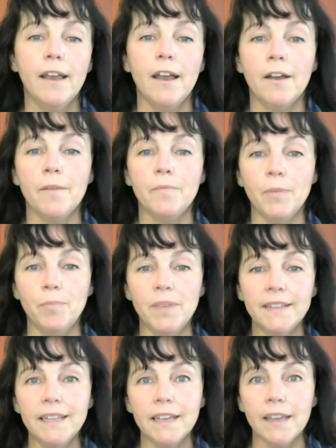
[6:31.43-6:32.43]
The
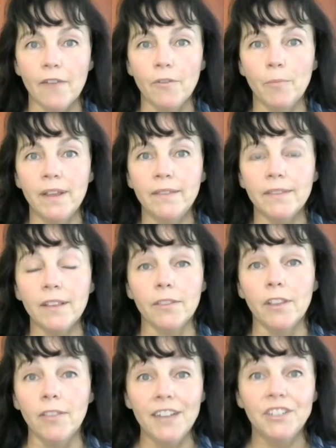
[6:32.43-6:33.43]
BC government,
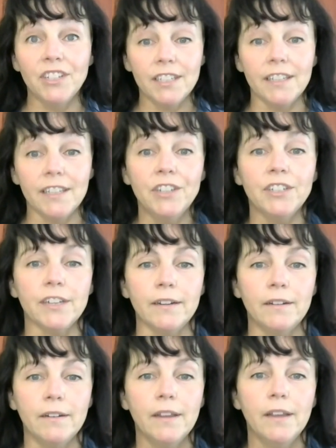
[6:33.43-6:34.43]
the
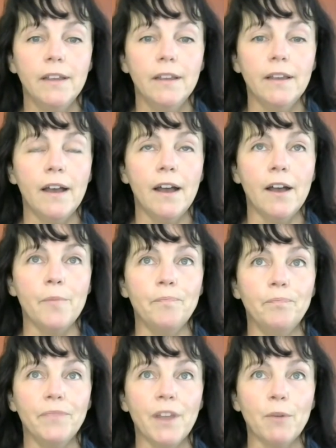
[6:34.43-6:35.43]
legislation
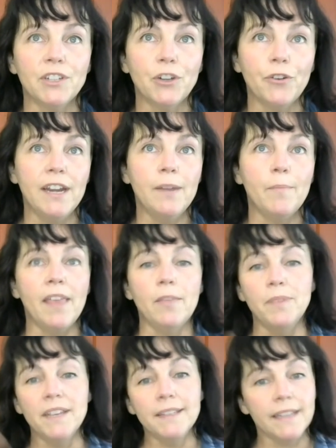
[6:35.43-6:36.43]
that was created by the
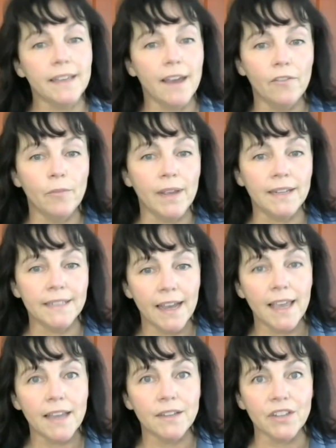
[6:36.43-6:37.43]
BC government
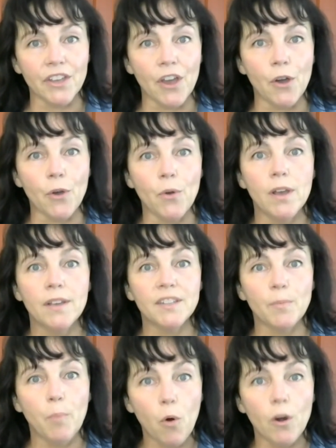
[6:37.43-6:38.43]
decades ago,
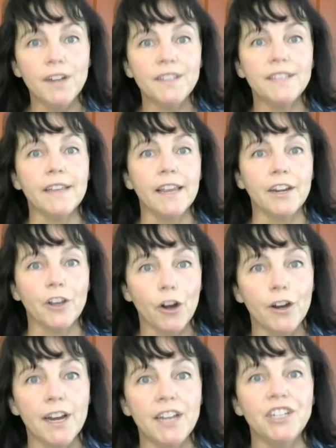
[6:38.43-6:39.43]
supports,
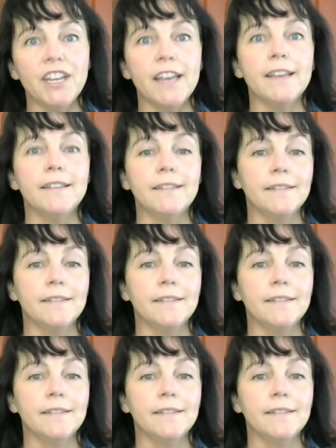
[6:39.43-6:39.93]
encourages,